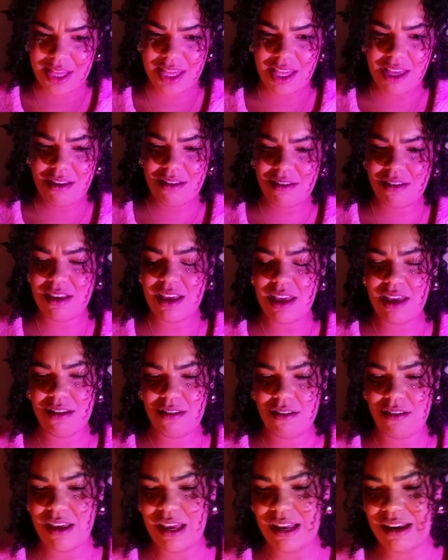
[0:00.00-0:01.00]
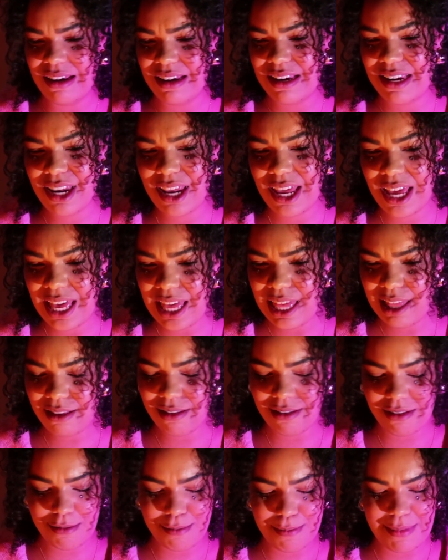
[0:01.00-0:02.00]
This is
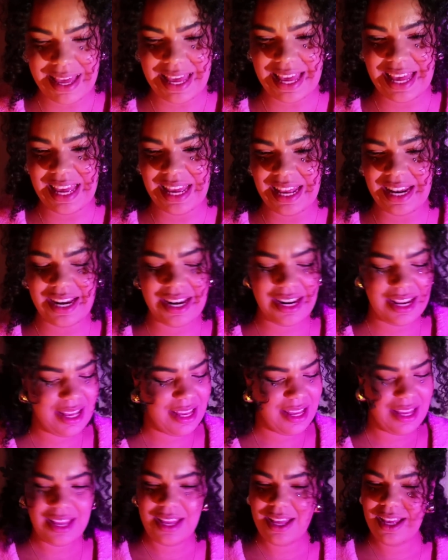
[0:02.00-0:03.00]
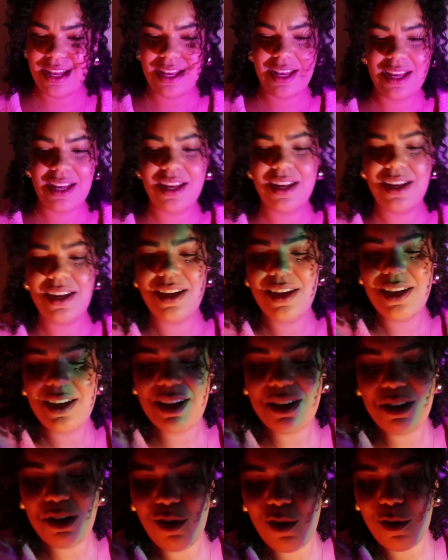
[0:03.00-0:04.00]
intense, man.
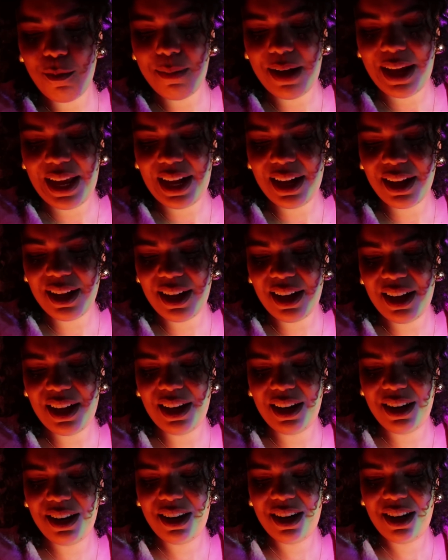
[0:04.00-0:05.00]
Oh my God.